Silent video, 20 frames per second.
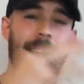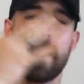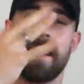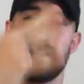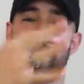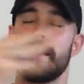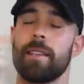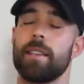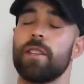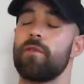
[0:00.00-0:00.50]
and
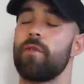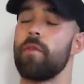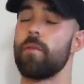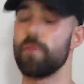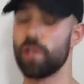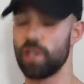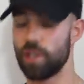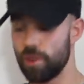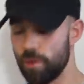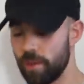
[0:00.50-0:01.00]
this is
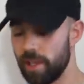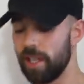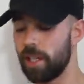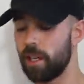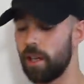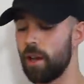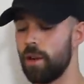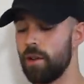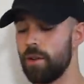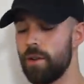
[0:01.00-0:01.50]
from
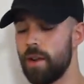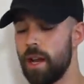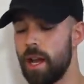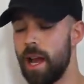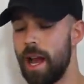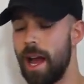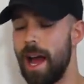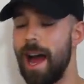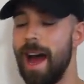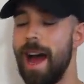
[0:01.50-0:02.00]
Uniqlo,
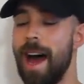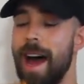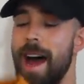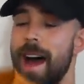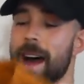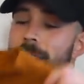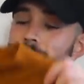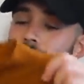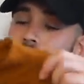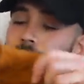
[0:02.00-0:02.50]

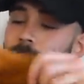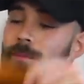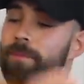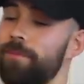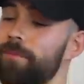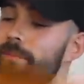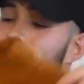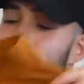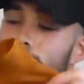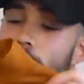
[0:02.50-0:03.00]

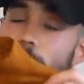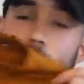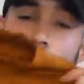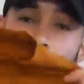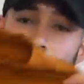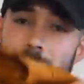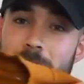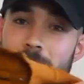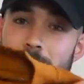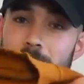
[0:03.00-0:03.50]

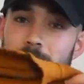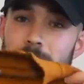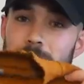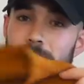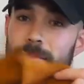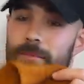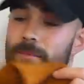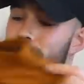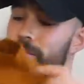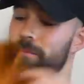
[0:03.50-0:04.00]
mock neck,
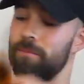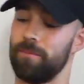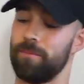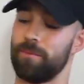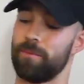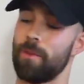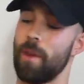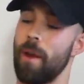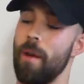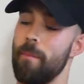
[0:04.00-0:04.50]

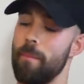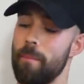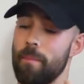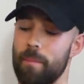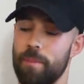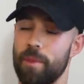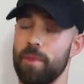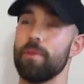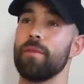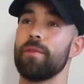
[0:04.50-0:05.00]

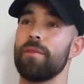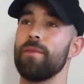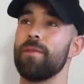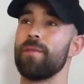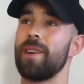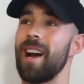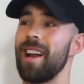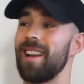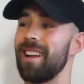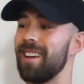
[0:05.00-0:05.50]
beautiful
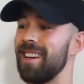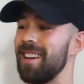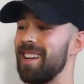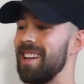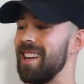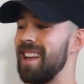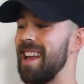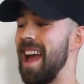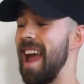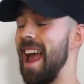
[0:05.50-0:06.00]
color.
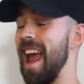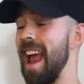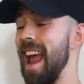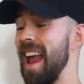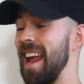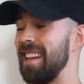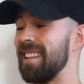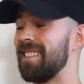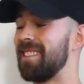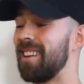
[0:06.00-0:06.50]

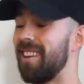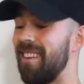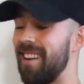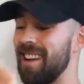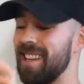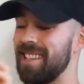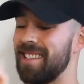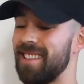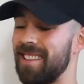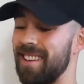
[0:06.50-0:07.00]
And
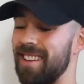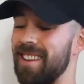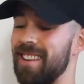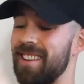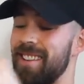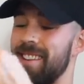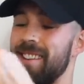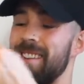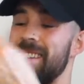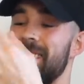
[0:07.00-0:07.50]
guys,
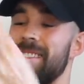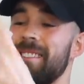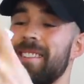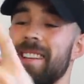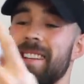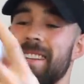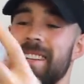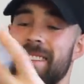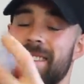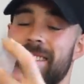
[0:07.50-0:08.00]
look
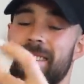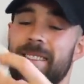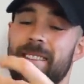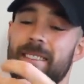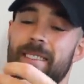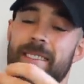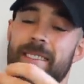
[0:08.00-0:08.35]
at this.